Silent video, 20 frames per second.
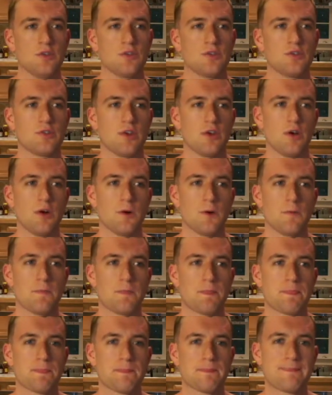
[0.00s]

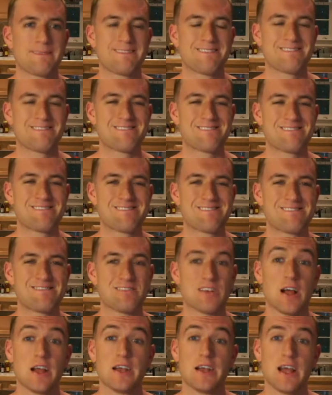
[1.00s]
So
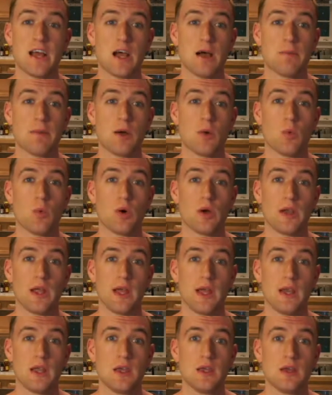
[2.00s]
right now I'm at
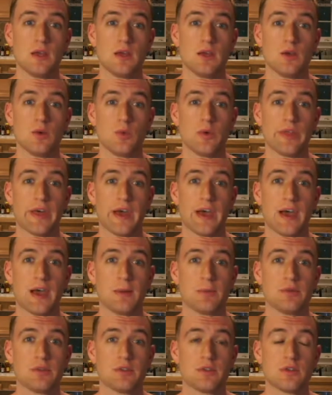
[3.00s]
180 with
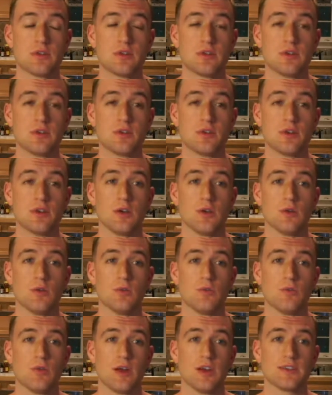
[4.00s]
abs.
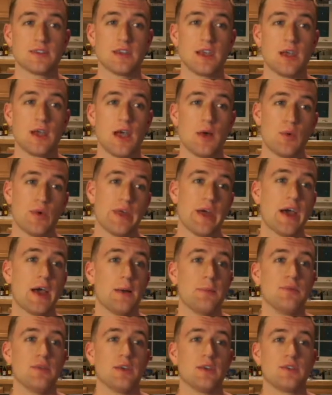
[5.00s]
I say with
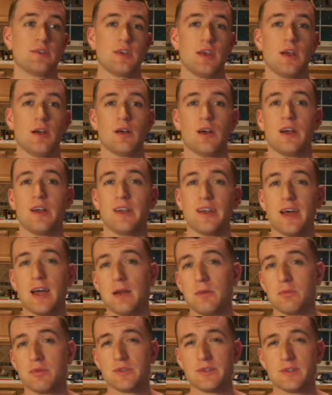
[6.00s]
abs, I say around
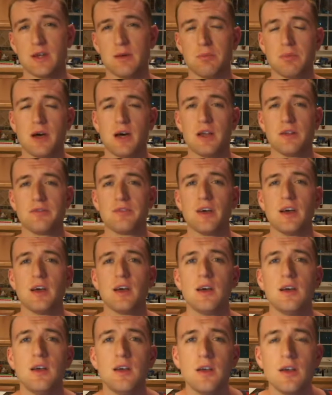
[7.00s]
9% body
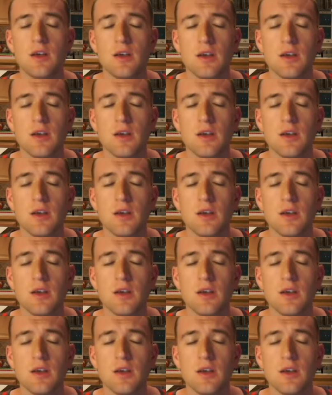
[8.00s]
fat,